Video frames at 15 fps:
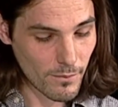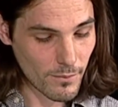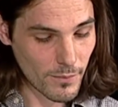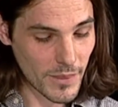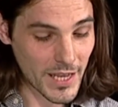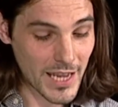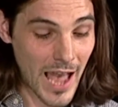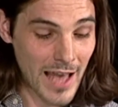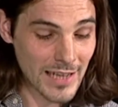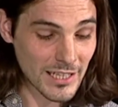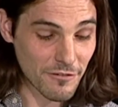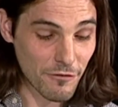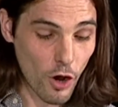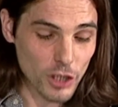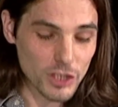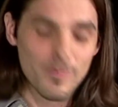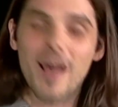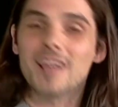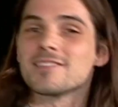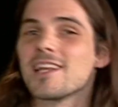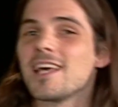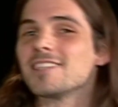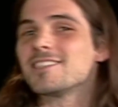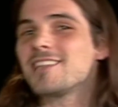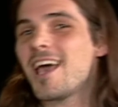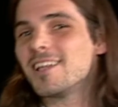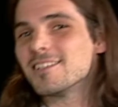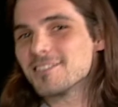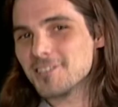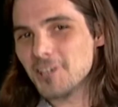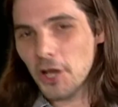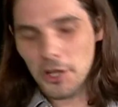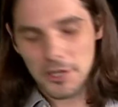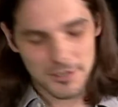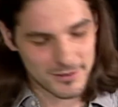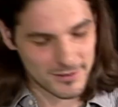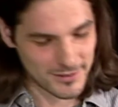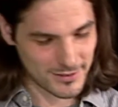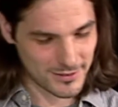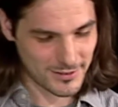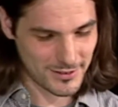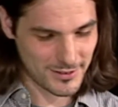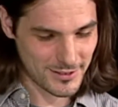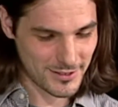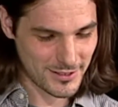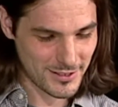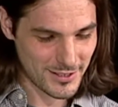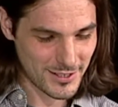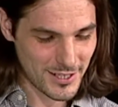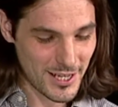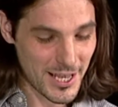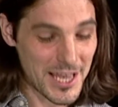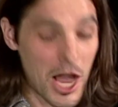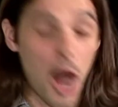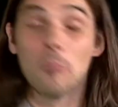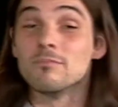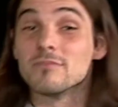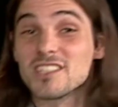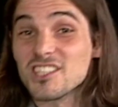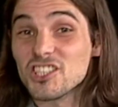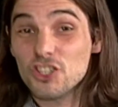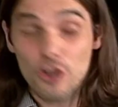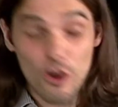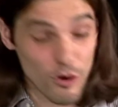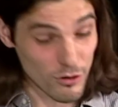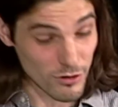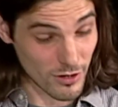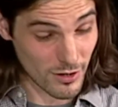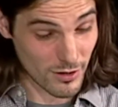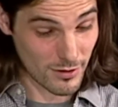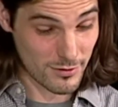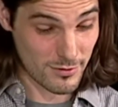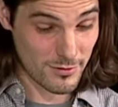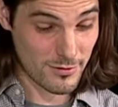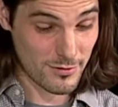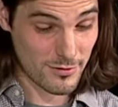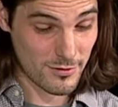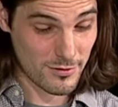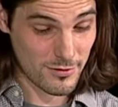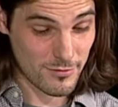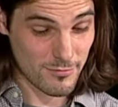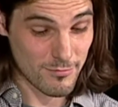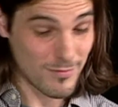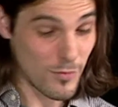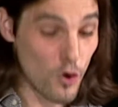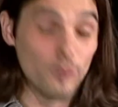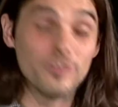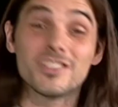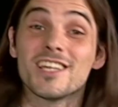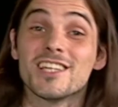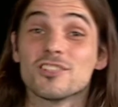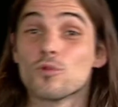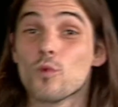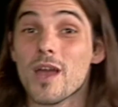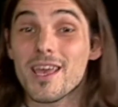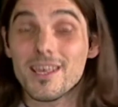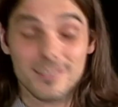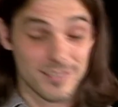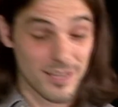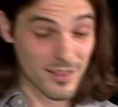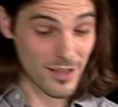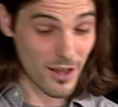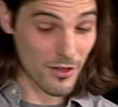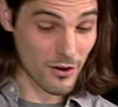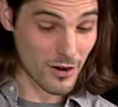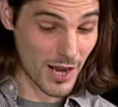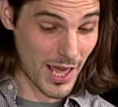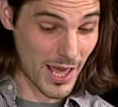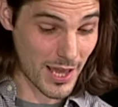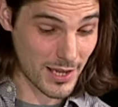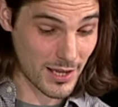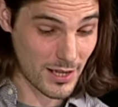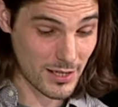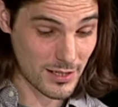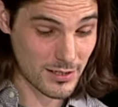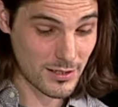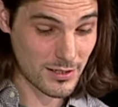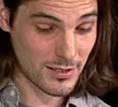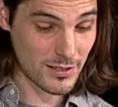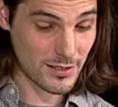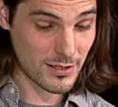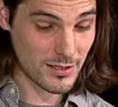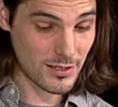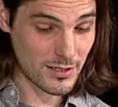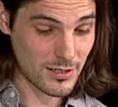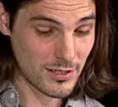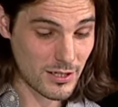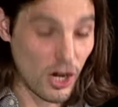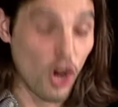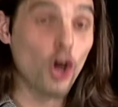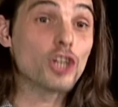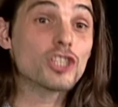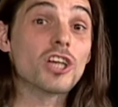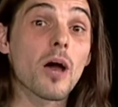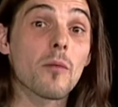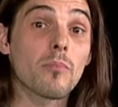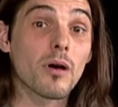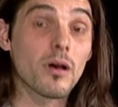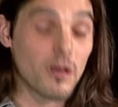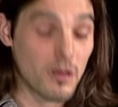The candy floss man's less tense now. He hums a tune, moves his weight to the other leg, looks up.